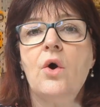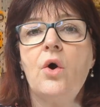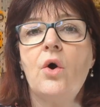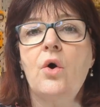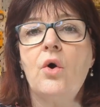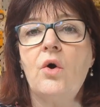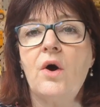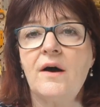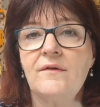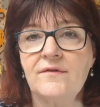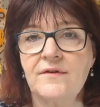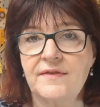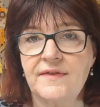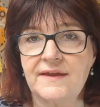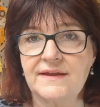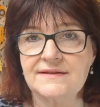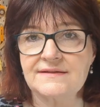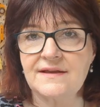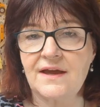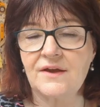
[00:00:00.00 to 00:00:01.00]
or other
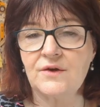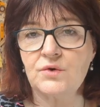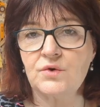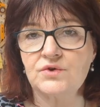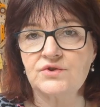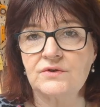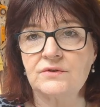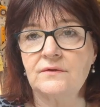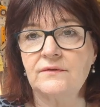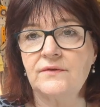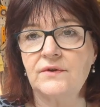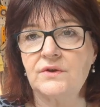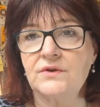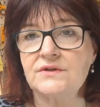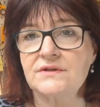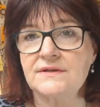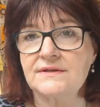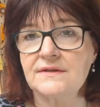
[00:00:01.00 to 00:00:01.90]
things that I order in the future.